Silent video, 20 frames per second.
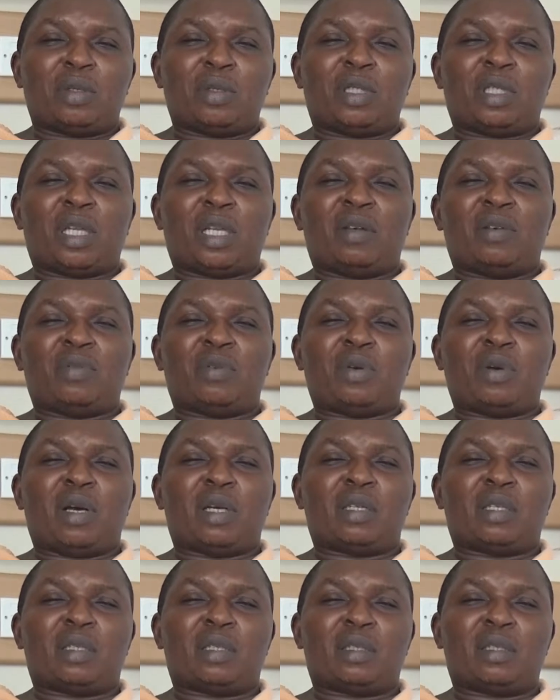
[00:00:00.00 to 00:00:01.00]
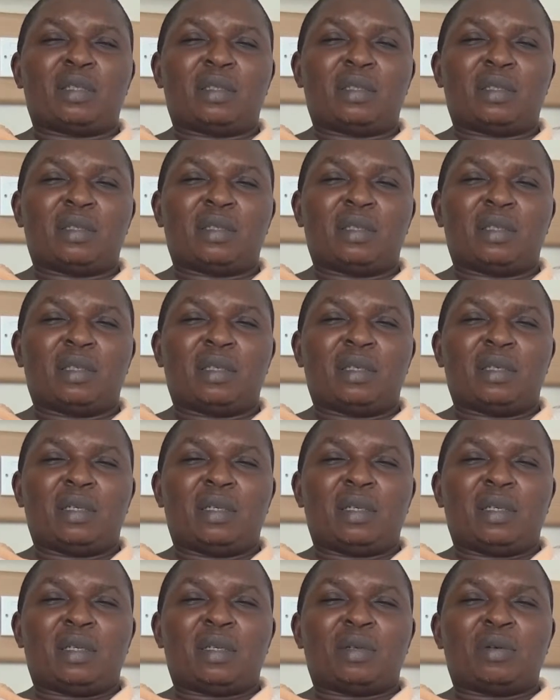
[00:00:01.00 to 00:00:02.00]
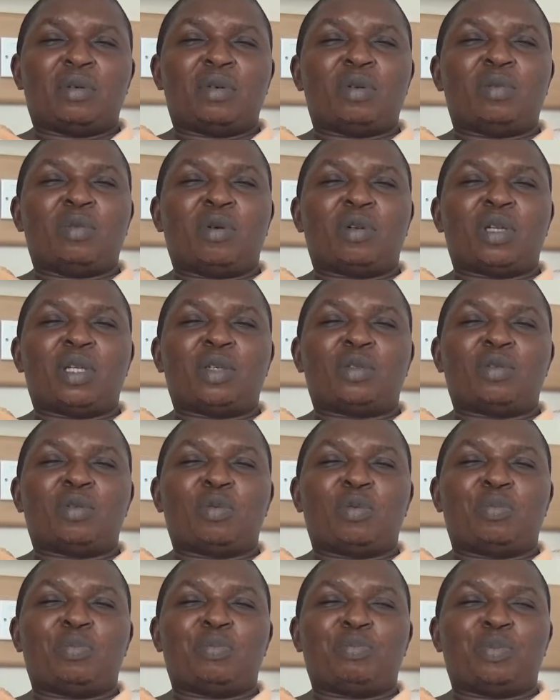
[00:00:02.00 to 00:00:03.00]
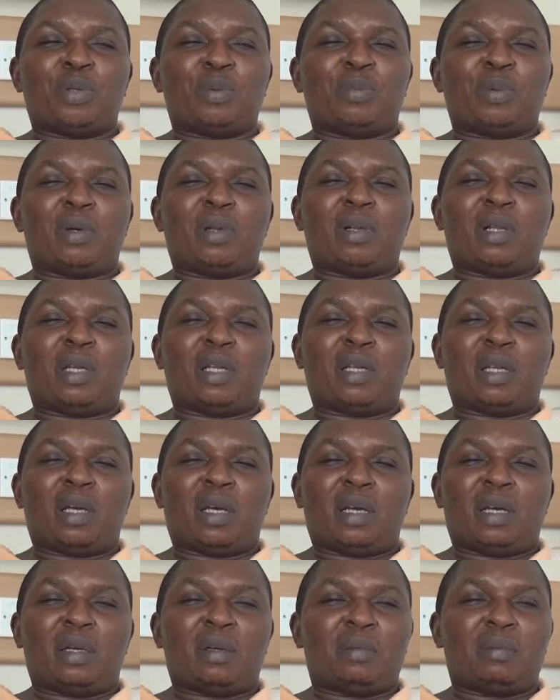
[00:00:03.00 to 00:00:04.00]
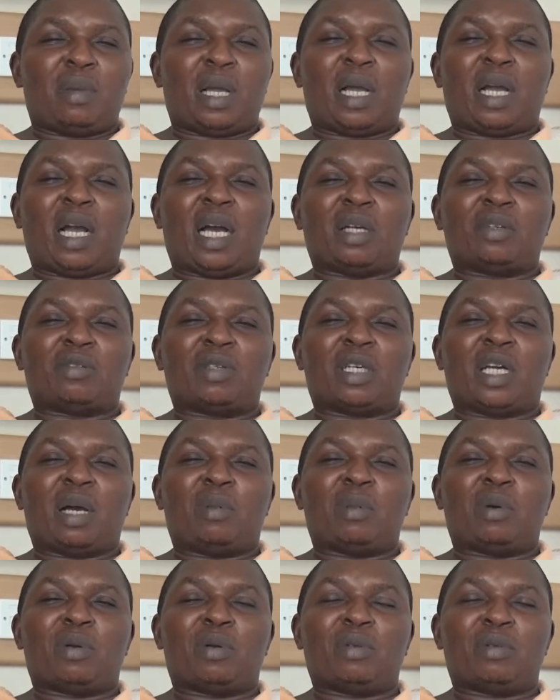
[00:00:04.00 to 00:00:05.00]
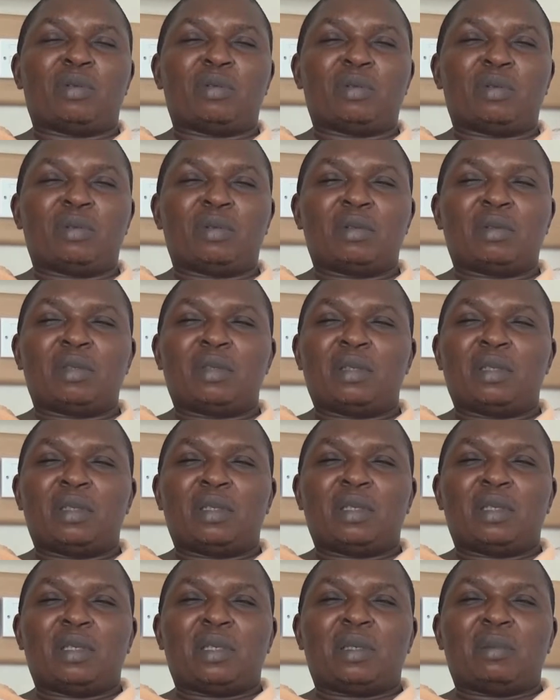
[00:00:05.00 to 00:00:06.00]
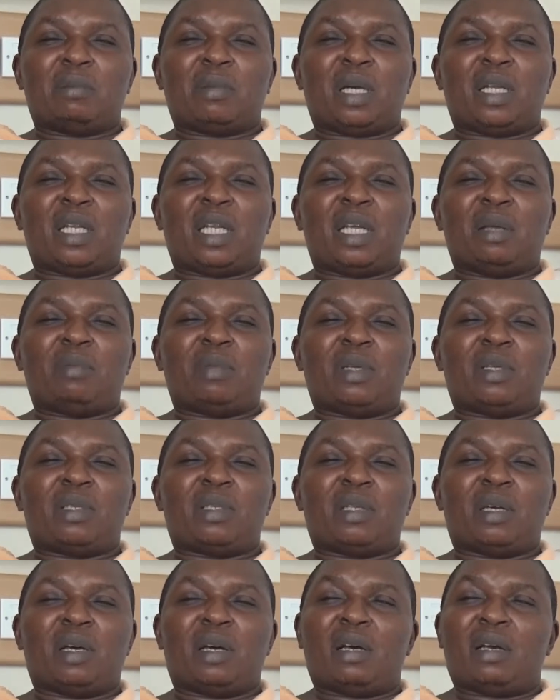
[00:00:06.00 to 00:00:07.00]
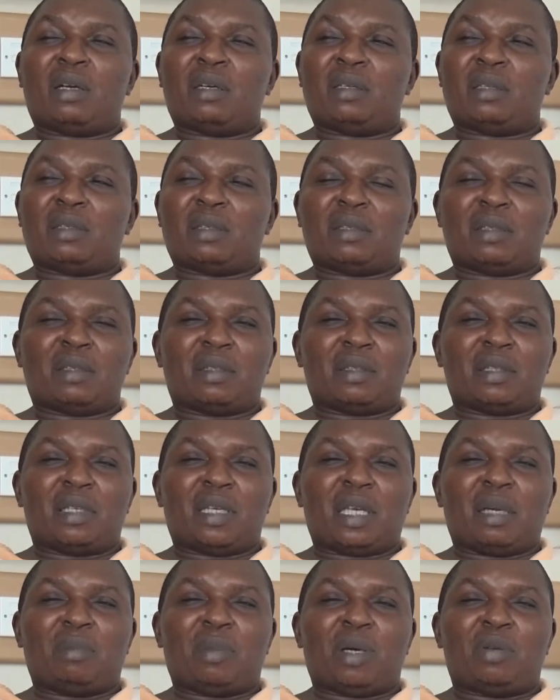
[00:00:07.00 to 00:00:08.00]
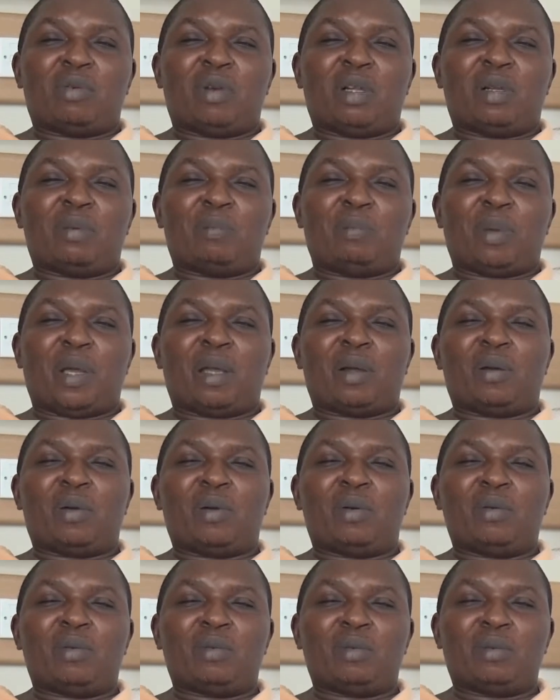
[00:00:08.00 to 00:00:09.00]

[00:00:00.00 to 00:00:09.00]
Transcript: televiewers. Good morning to people in my country, Cameroon. My name is Emmanuel Pengho,